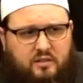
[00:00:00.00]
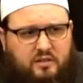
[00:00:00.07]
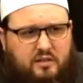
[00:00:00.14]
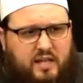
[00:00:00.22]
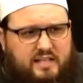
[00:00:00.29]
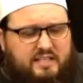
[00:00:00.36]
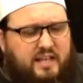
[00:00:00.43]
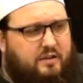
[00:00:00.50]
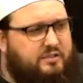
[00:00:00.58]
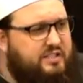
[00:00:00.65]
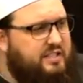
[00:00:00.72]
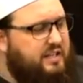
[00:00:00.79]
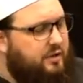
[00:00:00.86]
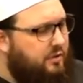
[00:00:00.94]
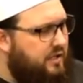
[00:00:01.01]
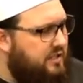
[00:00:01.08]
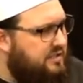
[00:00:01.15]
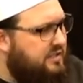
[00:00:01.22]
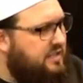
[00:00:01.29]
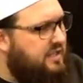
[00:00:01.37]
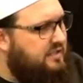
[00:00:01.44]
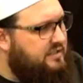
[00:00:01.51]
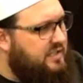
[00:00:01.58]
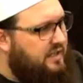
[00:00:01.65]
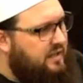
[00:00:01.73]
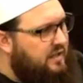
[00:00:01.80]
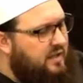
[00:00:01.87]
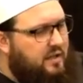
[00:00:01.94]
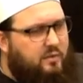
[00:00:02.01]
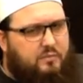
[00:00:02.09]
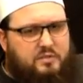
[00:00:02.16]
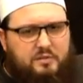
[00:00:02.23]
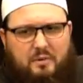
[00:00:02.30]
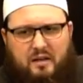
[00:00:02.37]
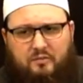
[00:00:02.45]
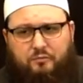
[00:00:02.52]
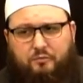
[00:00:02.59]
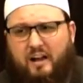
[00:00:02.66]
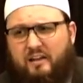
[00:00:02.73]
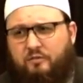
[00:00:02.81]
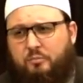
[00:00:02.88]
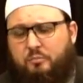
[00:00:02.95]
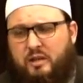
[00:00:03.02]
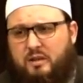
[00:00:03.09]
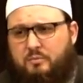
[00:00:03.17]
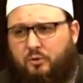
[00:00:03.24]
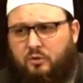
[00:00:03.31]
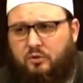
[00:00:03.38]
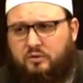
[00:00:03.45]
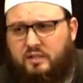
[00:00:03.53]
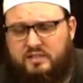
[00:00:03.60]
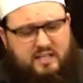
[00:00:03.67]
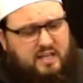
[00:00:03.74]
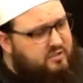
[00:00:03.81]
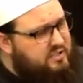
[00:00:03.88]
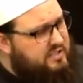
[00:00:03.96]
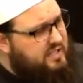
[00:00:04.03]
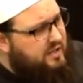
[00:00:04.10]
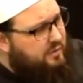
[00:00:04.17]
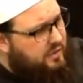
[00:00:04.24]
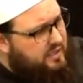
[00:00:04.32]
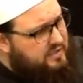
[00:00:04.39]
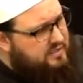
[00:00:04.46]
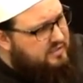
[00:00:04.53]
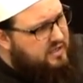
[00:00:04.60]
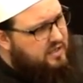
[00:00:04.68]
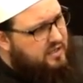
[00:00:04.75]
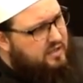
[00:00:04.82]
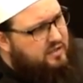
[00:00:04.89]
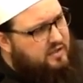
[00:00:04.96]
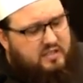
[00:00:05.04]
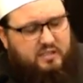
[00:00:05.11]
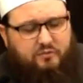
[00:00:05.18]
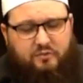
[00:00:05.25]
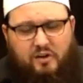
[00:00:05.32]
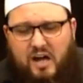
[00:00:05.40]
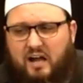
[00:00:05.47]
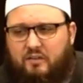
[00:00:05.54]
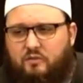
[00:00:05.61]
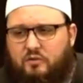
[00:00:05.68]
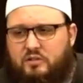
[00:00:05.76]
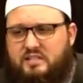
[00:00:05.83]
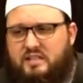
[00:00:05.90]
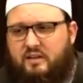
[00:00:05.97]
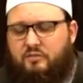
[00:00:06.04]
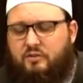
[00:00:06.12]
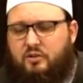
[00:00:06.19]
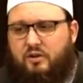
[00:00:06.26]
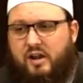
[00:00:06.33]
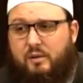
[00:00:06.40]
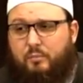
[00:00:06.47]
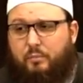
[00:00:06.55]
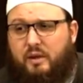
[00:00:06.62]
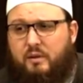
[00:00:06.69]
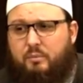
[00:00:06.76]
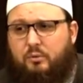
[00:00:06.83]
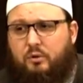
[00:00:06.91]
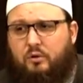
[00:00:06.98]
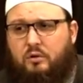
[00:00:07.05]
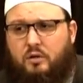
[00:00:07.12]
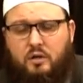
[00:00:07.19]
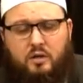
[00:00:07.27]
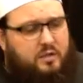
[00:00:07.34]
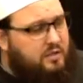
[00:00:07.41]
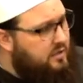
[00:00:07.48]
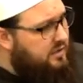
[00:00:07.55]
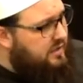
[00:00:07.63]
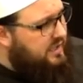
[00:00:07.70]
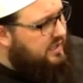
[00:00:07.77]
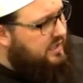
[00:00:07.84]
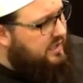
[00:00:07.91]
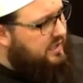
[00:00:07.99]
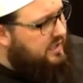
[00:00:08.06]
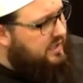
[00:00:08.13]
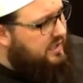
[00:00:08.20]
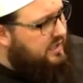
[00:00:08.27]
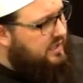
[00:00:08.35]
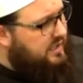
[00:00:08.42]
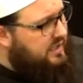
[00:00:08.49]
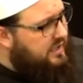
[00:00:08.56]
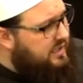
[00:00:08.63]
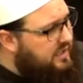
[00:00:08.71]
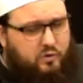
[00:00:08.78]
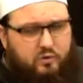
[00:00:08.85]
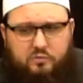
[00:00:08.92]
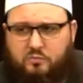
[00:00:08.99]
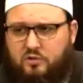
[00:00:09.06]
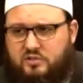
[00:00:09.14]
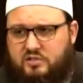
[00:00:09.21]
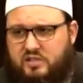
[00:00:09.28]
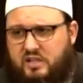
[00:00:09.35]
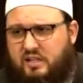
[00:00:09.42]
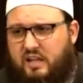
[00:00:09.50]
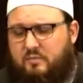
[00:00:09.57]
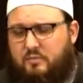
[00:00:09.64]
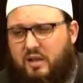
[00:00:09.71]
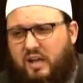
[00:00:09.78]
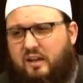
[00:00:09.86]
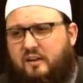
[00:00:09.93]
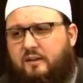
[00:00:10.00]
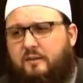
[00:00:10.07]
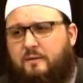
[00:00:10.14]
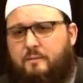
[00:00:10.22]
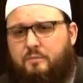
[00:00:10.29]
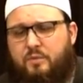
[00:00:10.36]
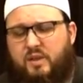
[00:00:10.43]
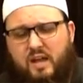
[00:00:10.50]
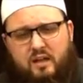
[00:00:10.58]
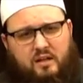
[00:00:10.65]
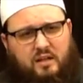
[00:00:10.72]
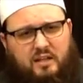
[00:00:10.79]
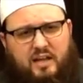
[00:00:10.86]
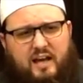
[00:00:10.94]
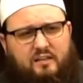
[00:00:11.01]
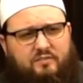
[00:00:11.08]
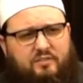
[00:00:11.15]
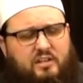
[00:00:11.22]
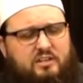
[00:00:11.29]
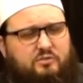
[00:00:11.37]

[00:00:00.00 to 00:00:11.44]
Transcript: That's how serious these, it was about five people. That's how serious these five or seven or eight people, the rumors that they made, and a lot of these